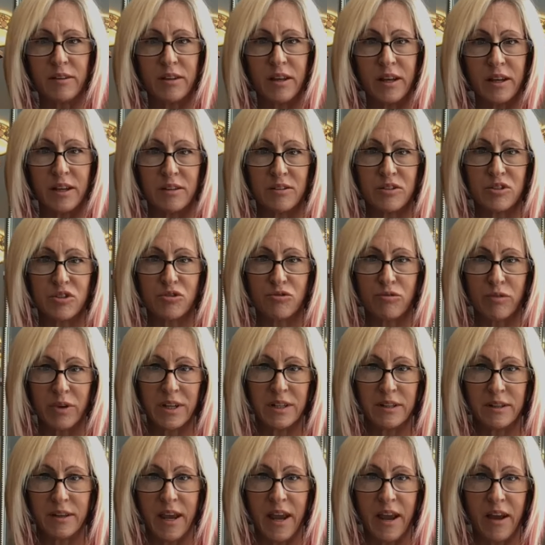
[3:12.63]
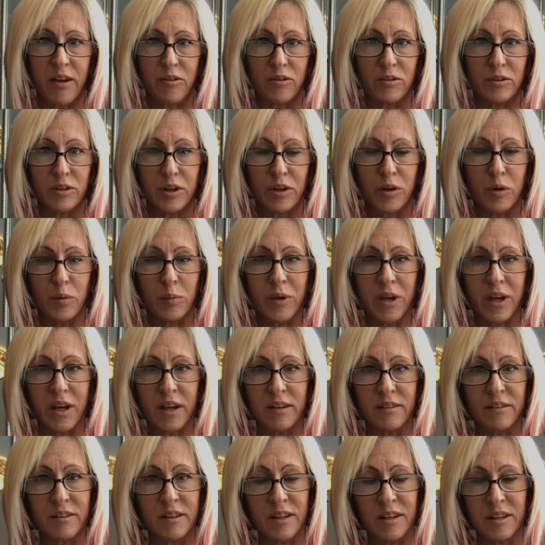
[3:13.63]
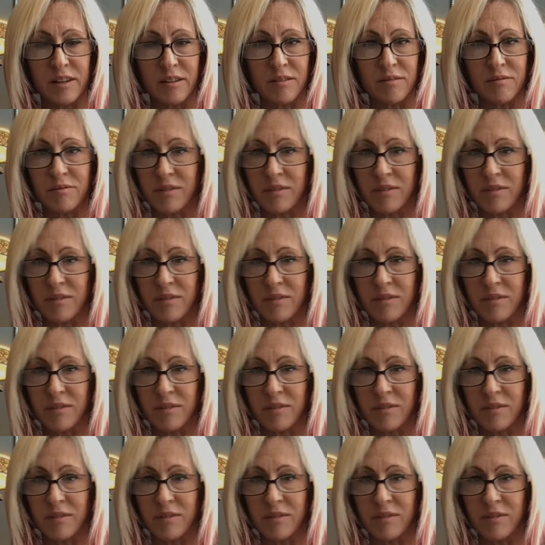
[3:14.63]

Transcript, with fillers: they shrink down a little bit, and they,